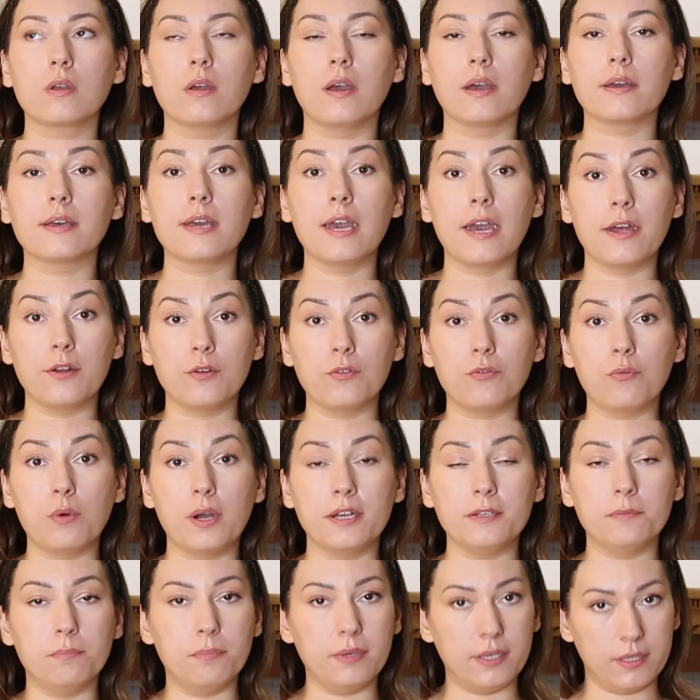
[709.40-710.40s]
a can of
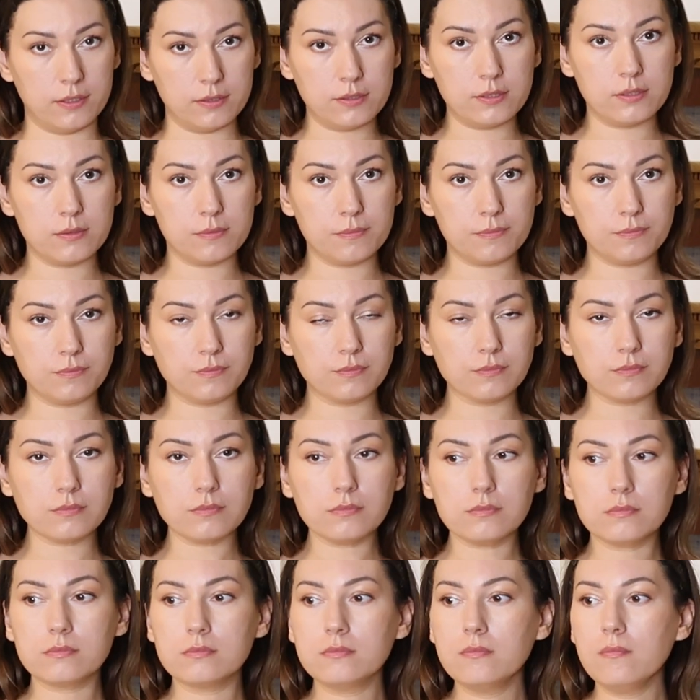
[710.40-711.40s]
white beans
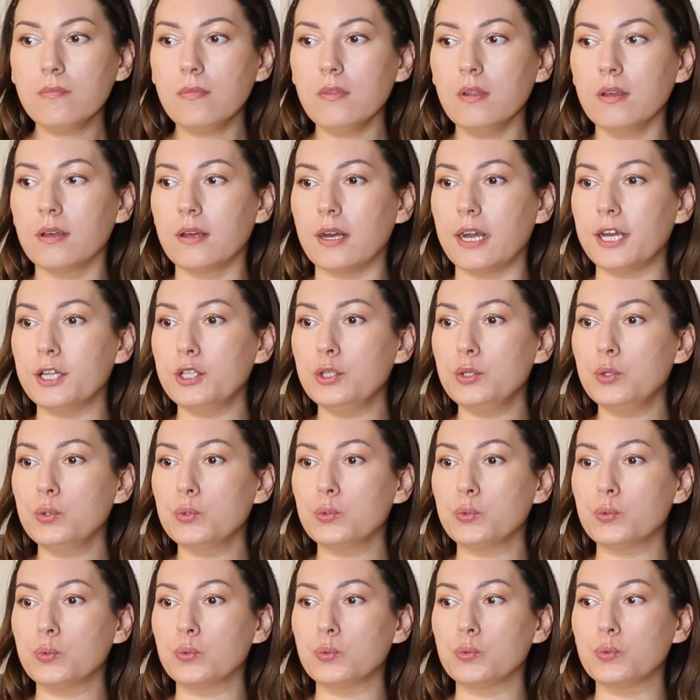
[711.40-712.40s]
and
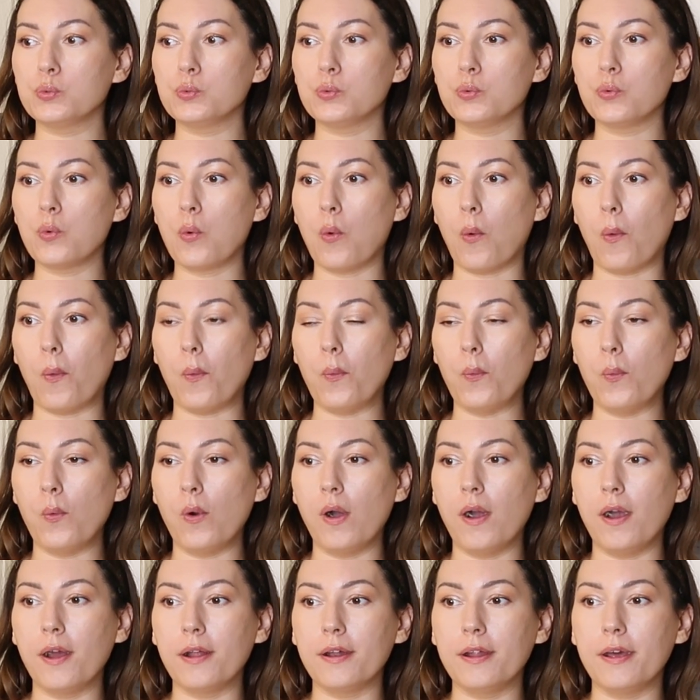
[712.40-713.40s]
you
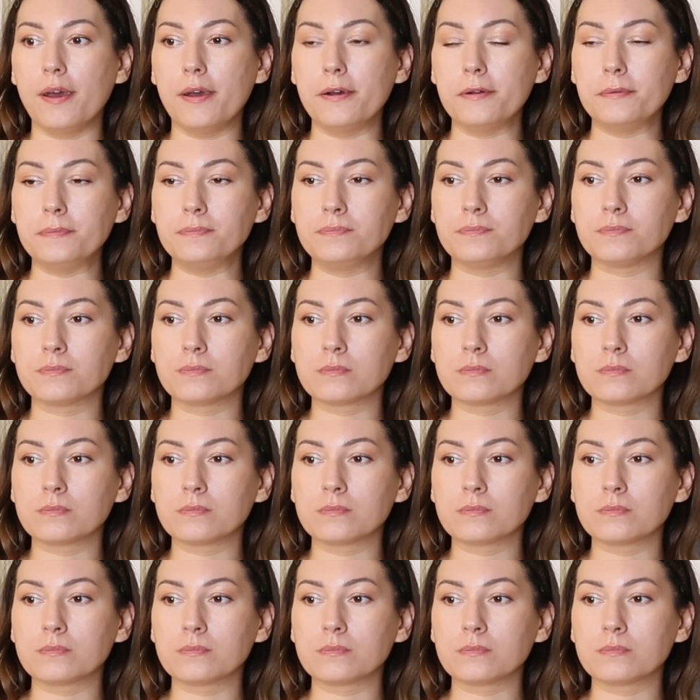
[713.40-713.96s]
wanna